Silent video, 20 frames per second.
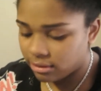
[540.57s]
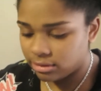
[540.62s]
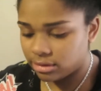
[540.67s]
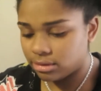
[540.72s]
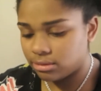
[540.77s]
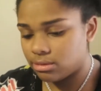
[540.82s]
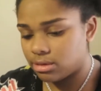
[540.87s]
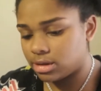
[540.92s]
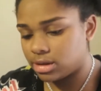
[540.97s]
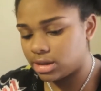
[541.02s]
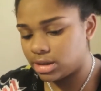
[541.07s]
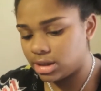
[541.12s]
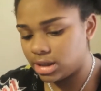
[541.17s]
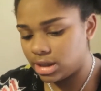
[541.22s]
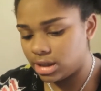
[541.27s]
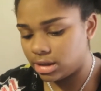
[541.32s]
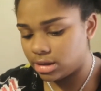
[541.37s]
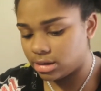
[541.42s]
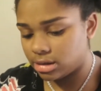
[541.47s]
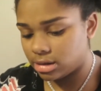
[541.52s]
have the
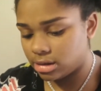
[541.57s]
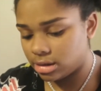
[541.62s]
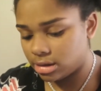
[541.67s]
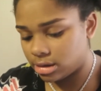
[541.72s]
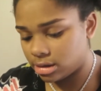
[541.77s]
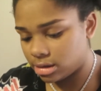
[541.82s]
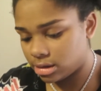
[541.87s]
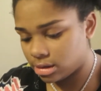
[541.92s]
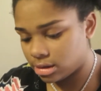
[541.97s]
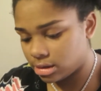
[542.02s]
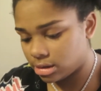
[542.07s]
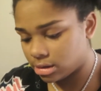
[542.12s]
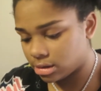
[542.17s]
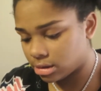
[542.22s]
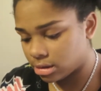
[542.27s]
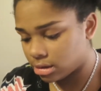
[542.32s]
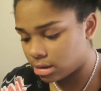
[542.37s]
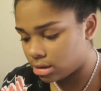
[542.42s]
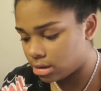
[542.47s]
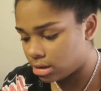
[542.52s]
receipt
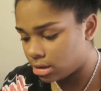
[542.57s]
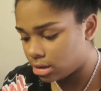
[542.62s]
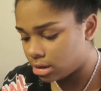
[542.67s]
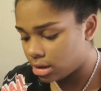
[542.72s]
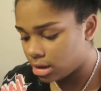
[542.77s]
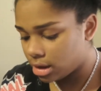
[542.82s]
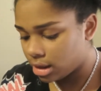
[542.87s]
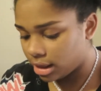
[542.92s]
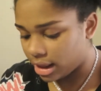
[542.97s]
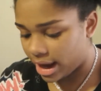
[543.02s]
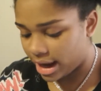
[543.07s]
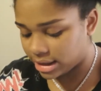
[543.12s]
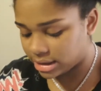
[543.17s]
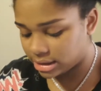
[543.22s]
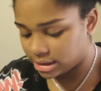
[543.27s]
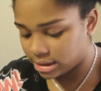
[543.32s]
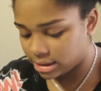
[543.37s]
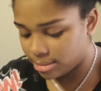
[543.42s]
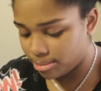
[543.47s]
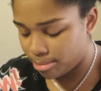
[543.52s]

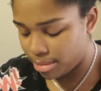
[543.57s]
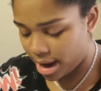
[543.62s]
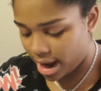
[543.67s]
last in the